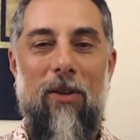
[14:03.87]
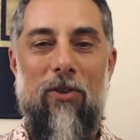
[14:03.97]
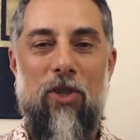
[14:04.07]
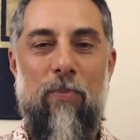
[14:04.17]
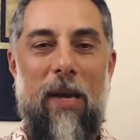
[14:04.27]

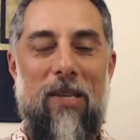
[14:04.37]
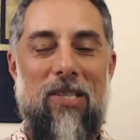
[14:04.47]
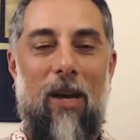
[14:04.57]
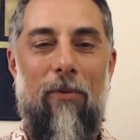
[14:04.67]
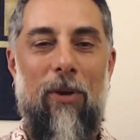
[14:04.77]
just by
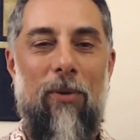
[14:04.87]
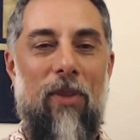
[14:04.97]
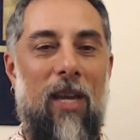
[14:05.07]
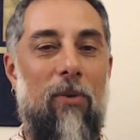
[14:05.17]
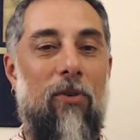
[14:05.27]
itself, it was
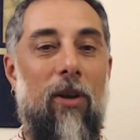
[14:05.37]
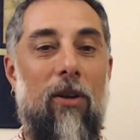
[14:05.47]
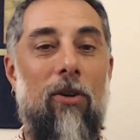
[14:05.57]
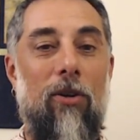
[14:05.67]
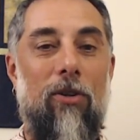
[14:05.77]
like it was going
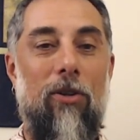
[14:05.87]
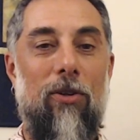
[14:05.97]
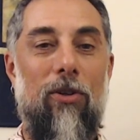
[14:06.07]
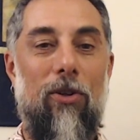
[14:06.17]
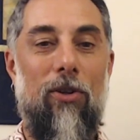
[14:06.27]
gung, gung, gung,